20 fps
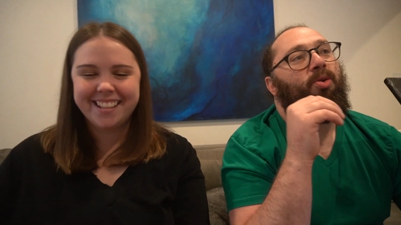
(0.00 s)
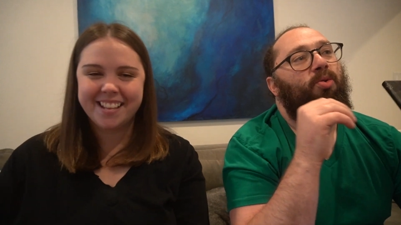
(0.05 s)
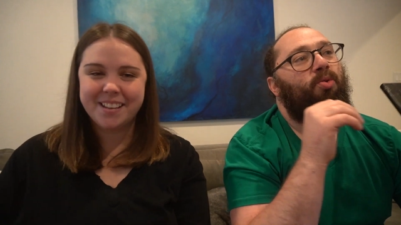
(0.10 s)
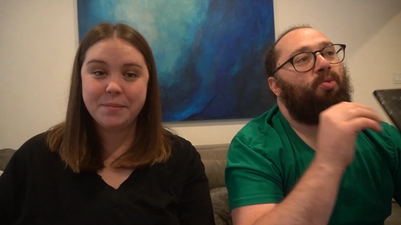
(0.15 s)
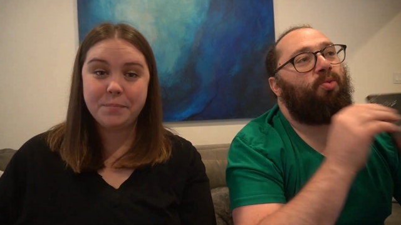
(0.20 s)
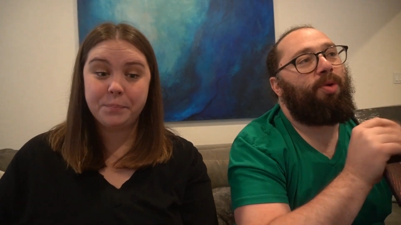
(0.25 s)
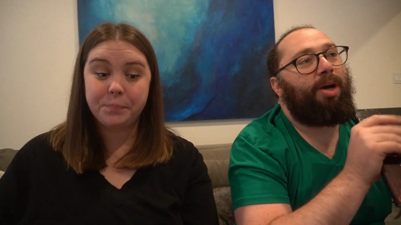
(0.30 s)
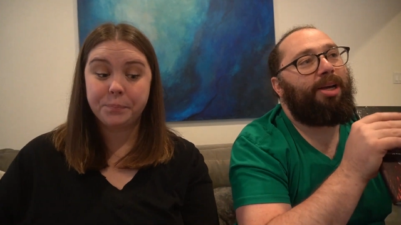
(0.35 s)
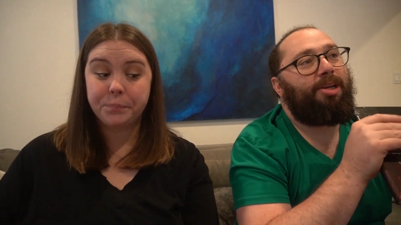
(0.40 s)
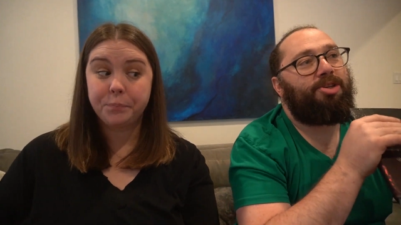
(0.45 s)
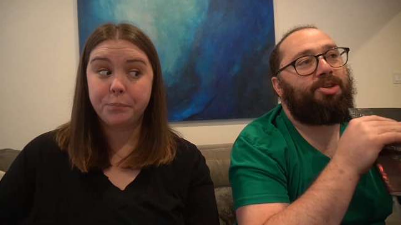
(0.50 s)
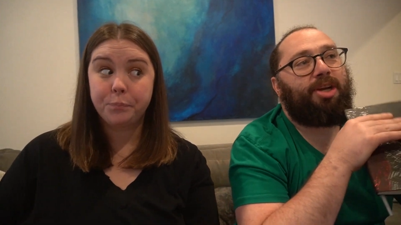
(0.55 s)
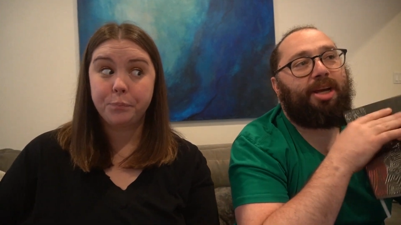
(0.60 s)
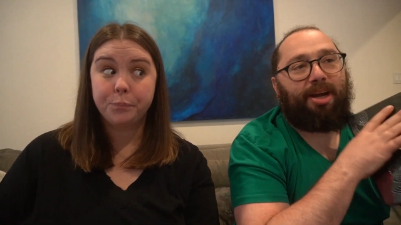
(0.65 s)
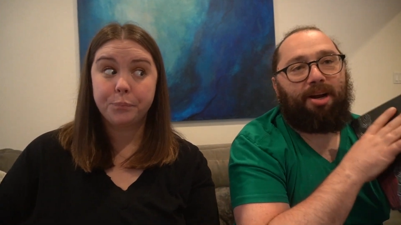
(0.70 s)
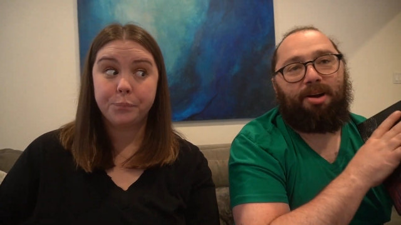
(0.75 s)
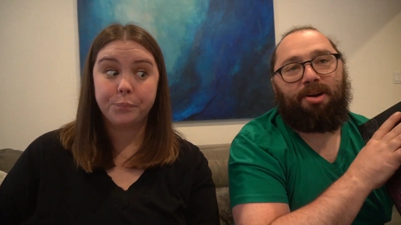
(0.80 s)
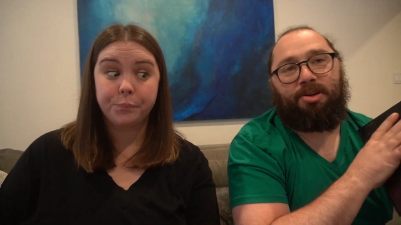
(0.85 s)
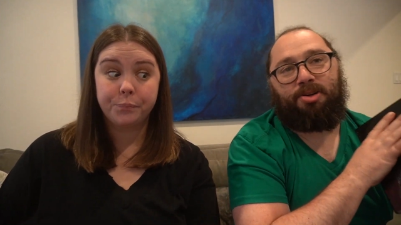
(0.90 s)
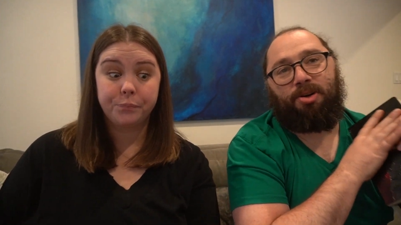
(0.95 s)
Speaker 1: Which
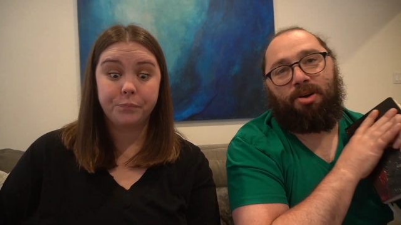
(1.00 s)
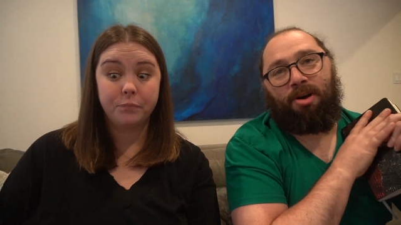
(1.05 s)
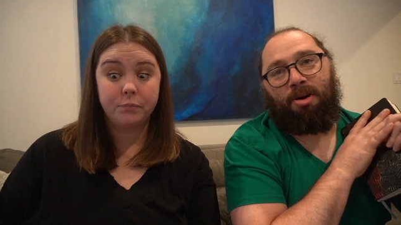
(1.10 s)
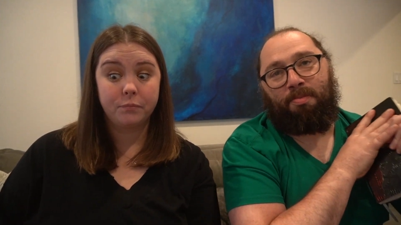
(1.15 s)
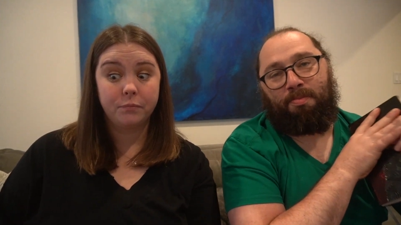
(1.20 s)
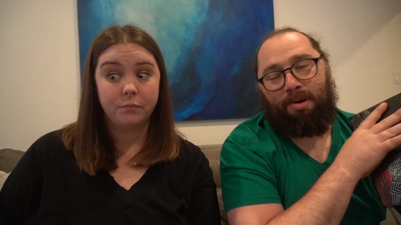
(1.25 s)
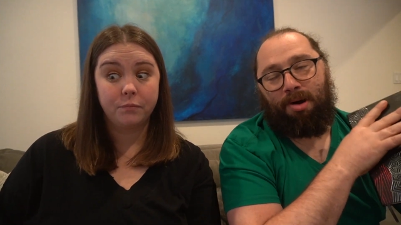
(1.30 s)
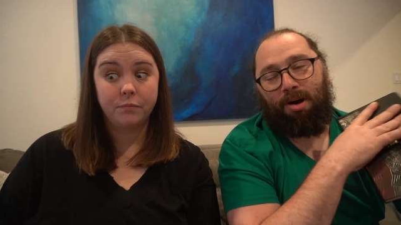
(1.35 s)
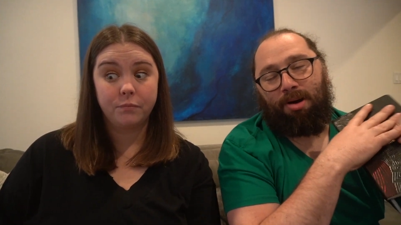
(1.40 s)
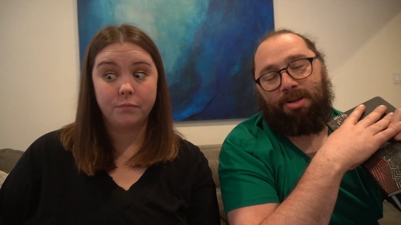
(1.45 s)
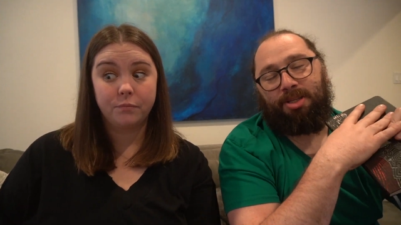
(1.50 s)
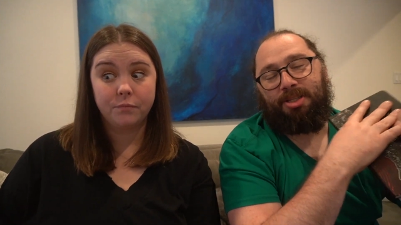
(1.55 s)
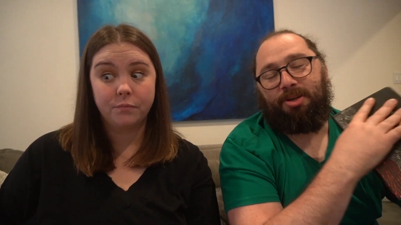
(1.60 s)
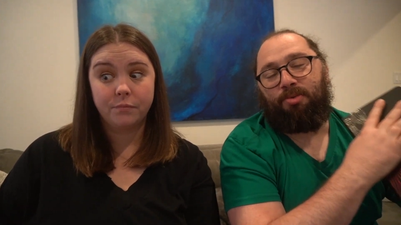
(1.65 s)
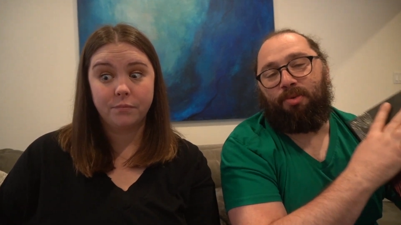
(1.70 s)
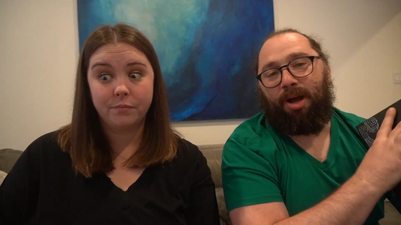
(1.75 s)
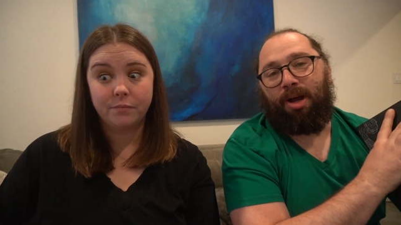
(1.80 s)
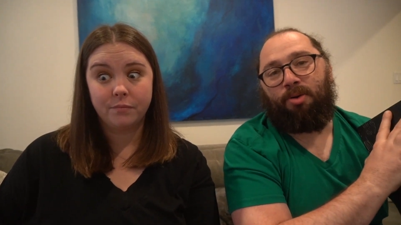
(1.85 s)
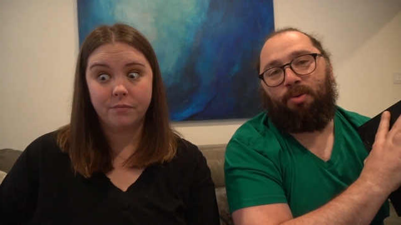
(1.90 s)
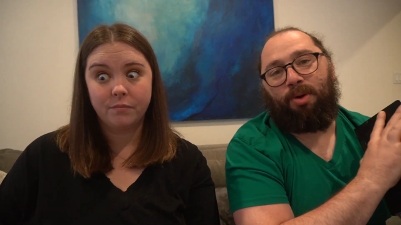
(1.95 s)
character on Parks and
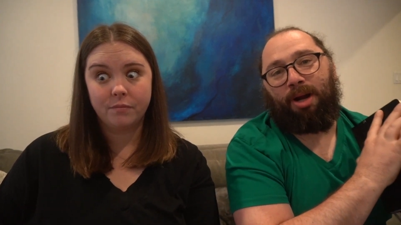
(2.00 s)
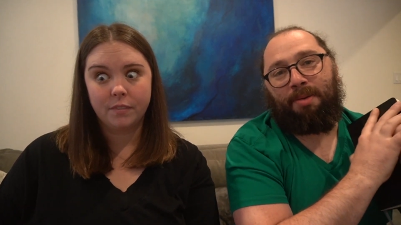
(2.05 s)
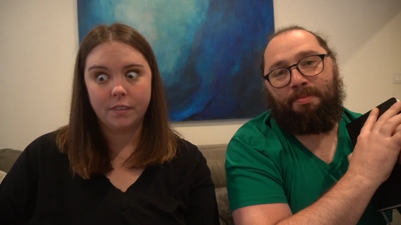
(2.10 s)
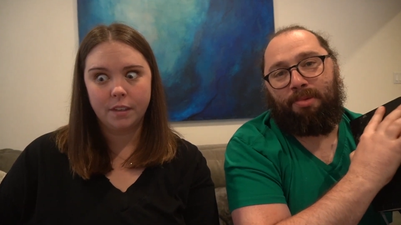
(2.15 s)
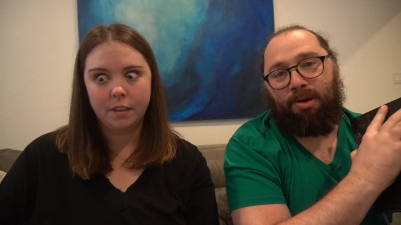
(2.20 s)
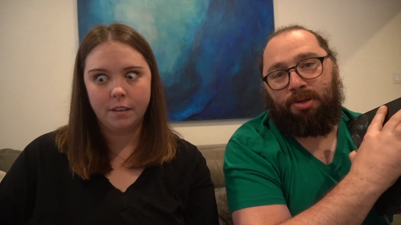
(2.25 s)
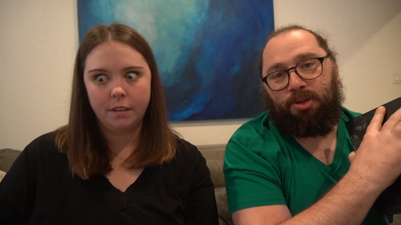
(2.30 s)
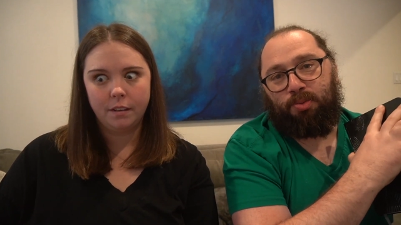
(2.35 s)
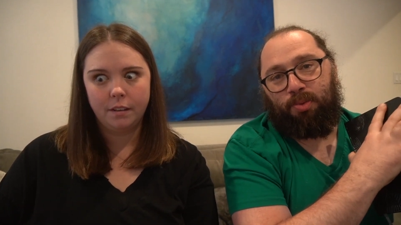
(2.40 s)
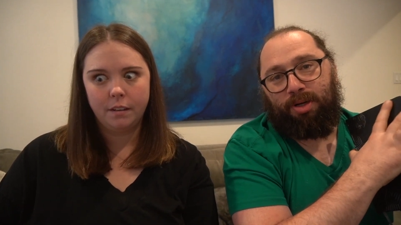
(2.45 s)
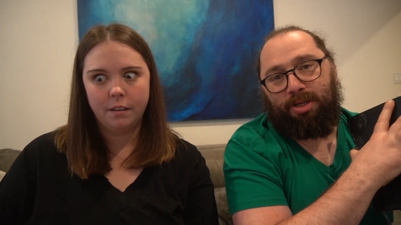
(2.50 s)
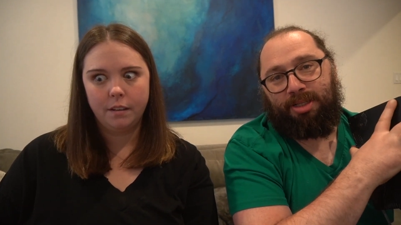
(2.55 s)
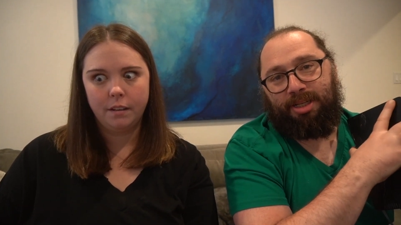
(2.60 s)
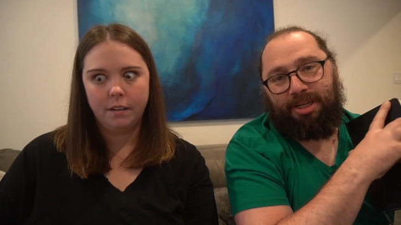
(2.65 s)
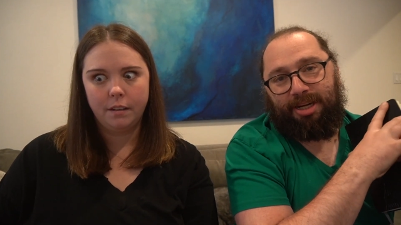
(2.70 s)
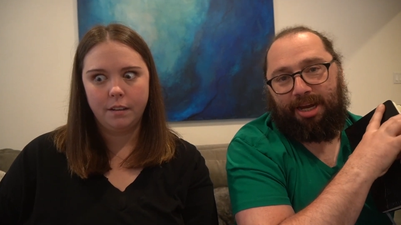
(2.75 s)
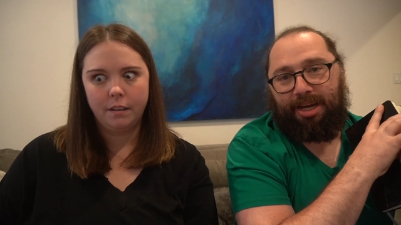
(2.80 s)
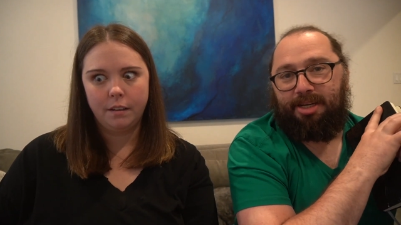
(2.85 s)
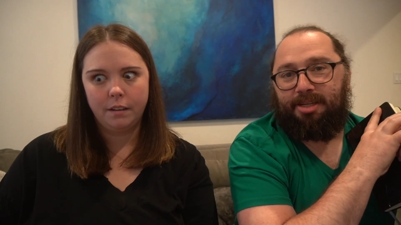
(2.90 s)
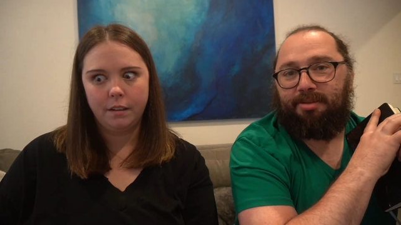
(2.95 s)
Rec would I most want to
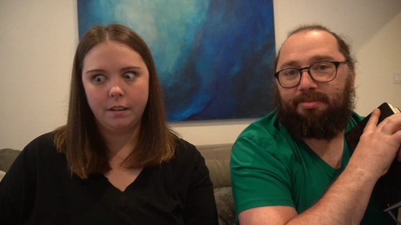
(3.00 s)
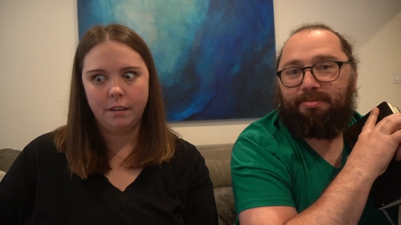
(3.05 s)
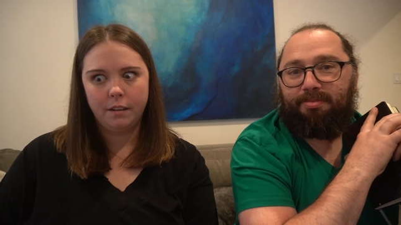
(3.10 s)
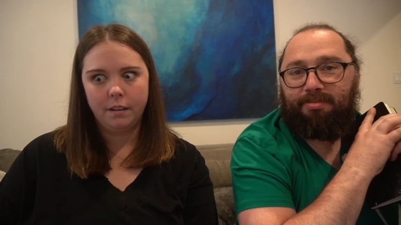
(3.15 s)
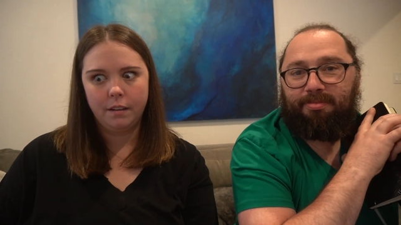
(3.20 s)
date?